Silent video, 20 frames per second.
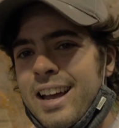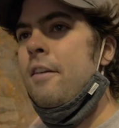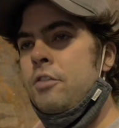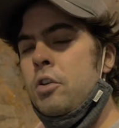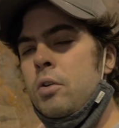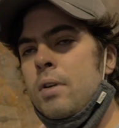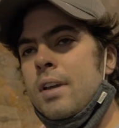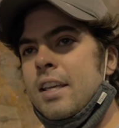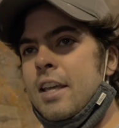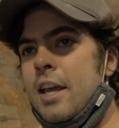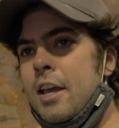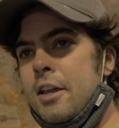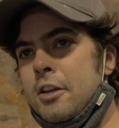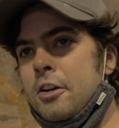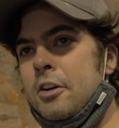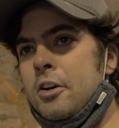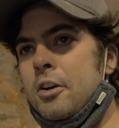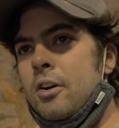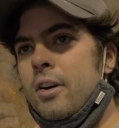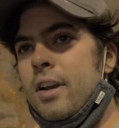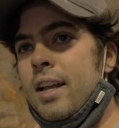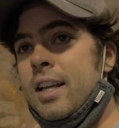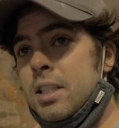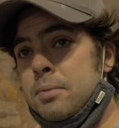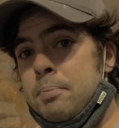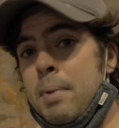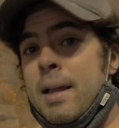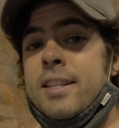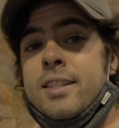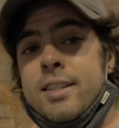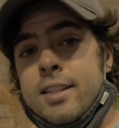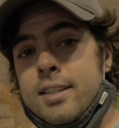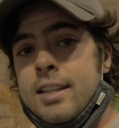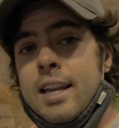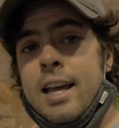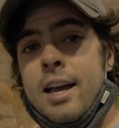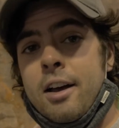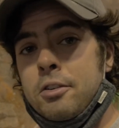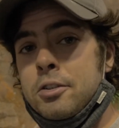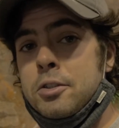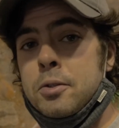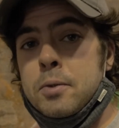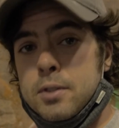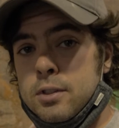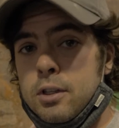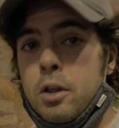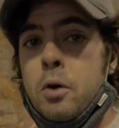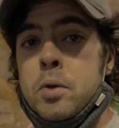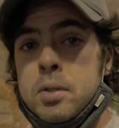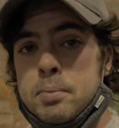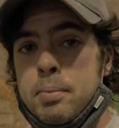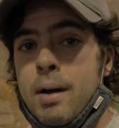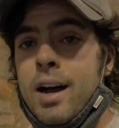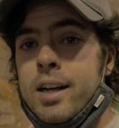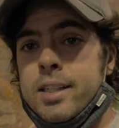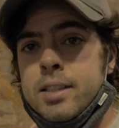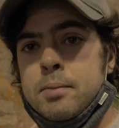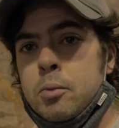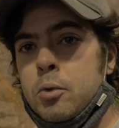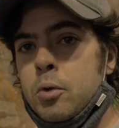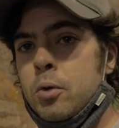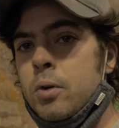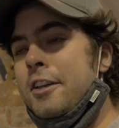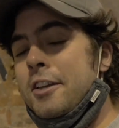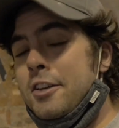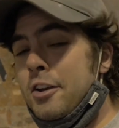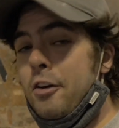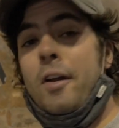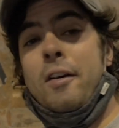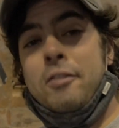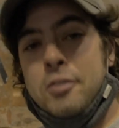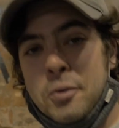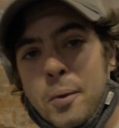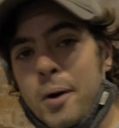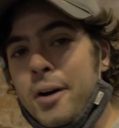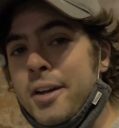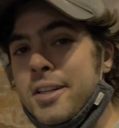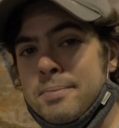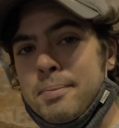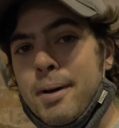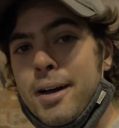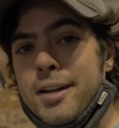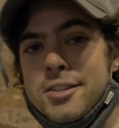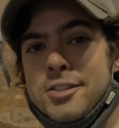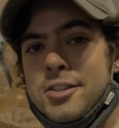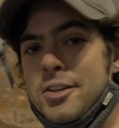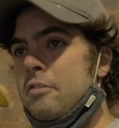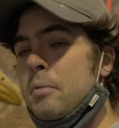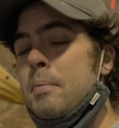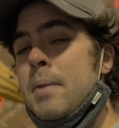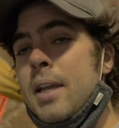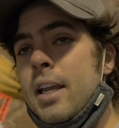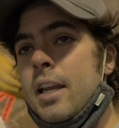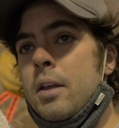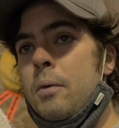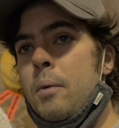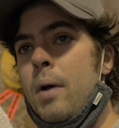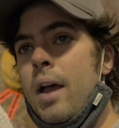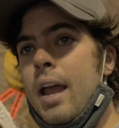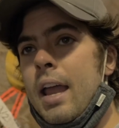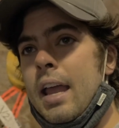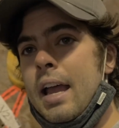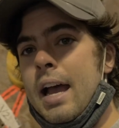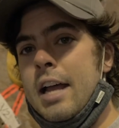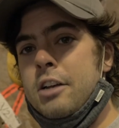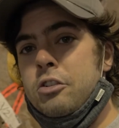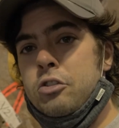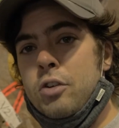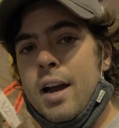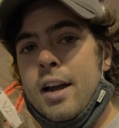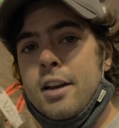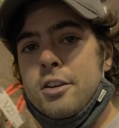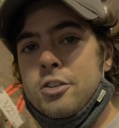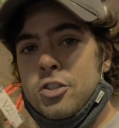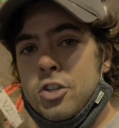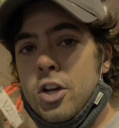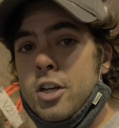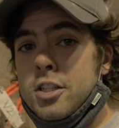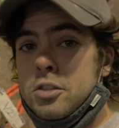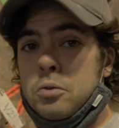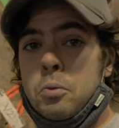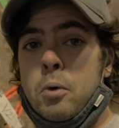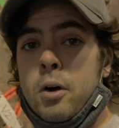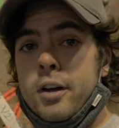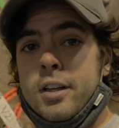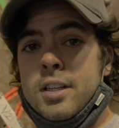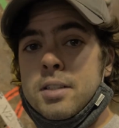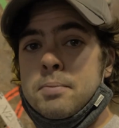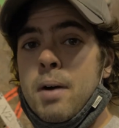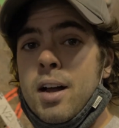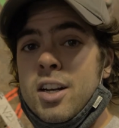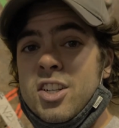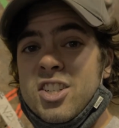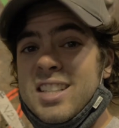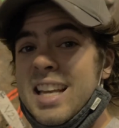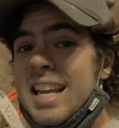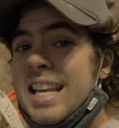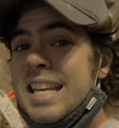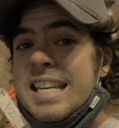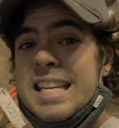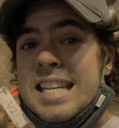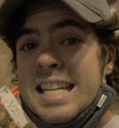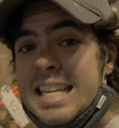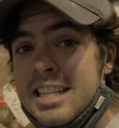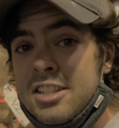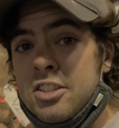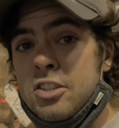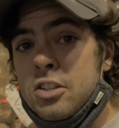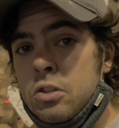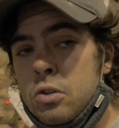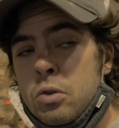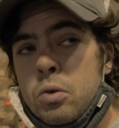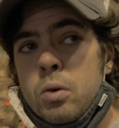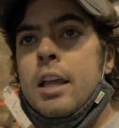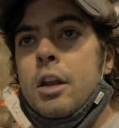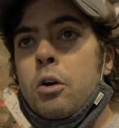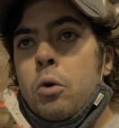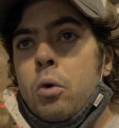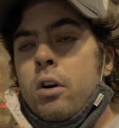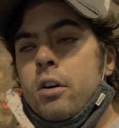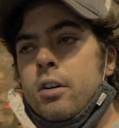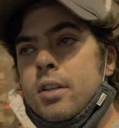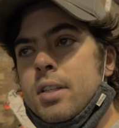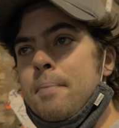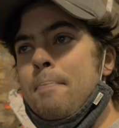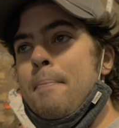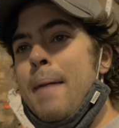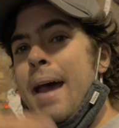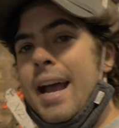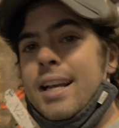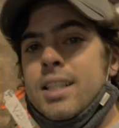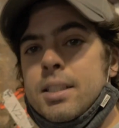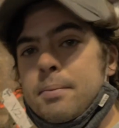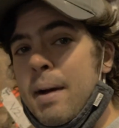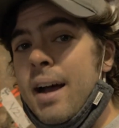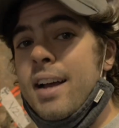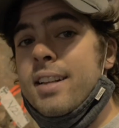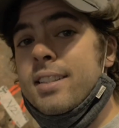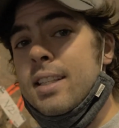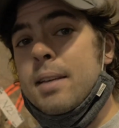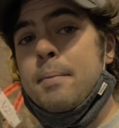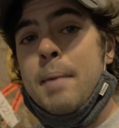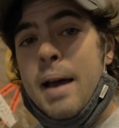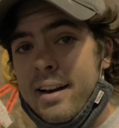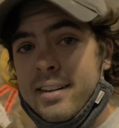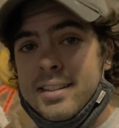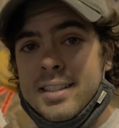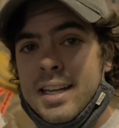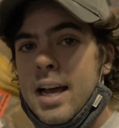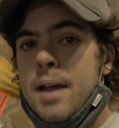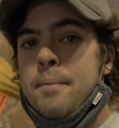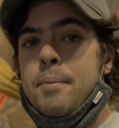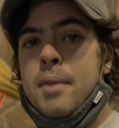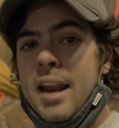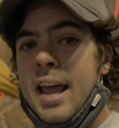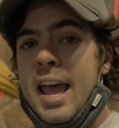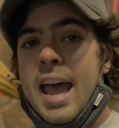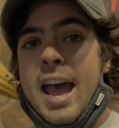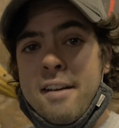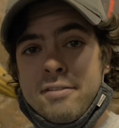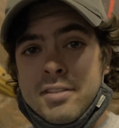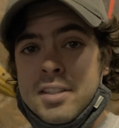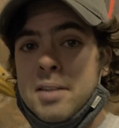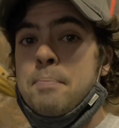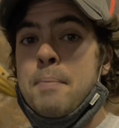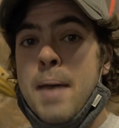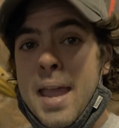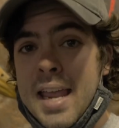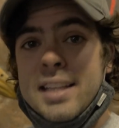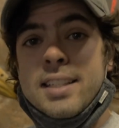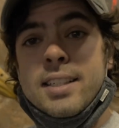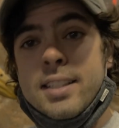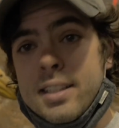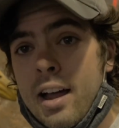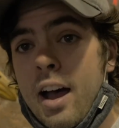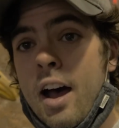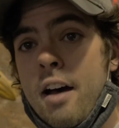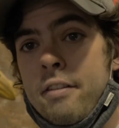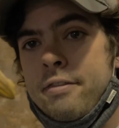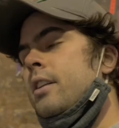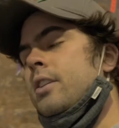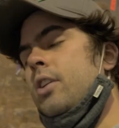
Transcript: If you can get your expenses down to as low as possible, you don't have to work as much. For me anyway, I try to just work as much as I need to in order to maximize the amount of time that I have to make stuff.